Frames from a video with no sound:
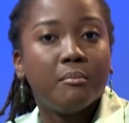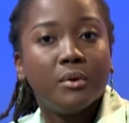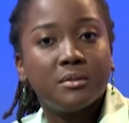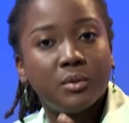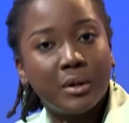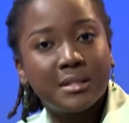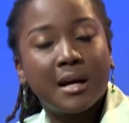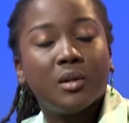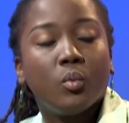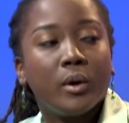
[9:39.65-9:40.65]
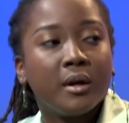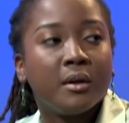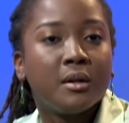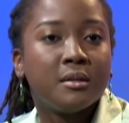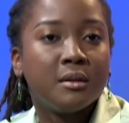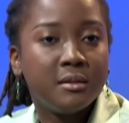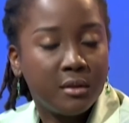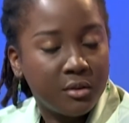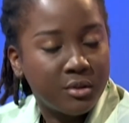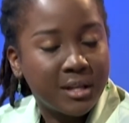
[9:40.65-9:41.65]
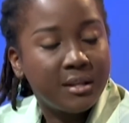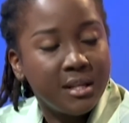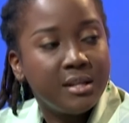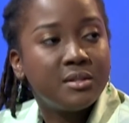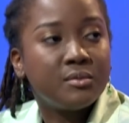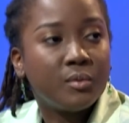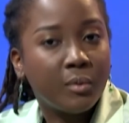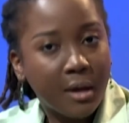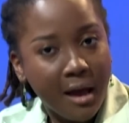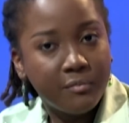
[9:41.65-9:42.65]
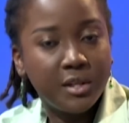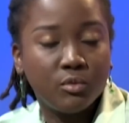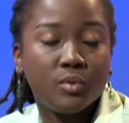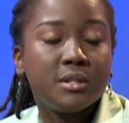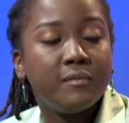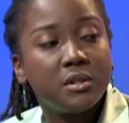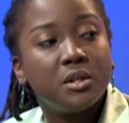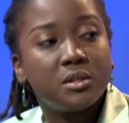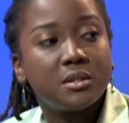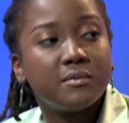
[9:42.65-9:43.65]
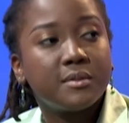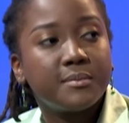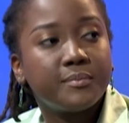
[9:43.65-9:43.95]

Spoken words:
but to know exactly where there's a need to have these road safety initiatives.